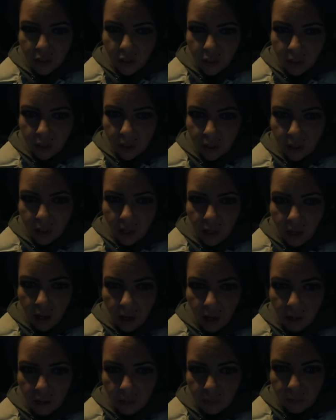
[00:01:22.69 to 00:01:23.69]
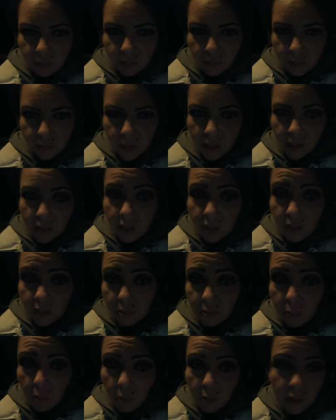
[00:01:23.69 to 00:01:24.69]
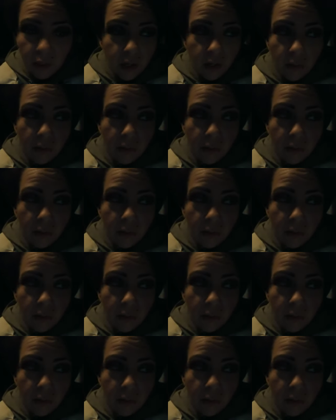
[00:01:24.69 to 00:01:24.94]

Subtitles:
chilly. It's pouring